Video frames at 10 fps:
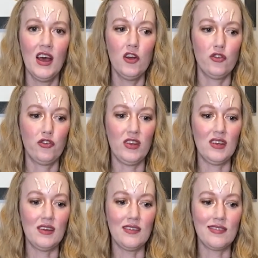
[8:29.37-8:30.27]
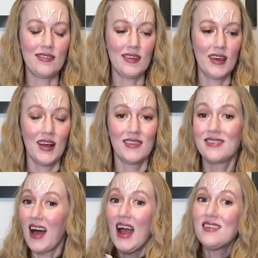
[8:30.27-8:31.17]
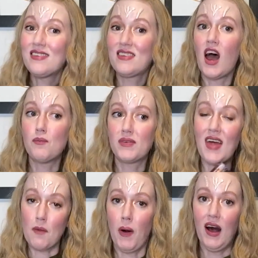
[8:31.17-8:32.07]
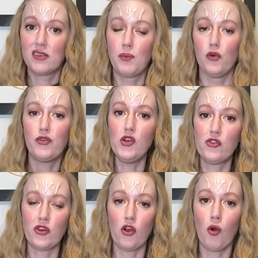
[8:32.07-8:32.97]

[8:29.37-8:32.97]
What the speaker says: she's sidestepped that possible future,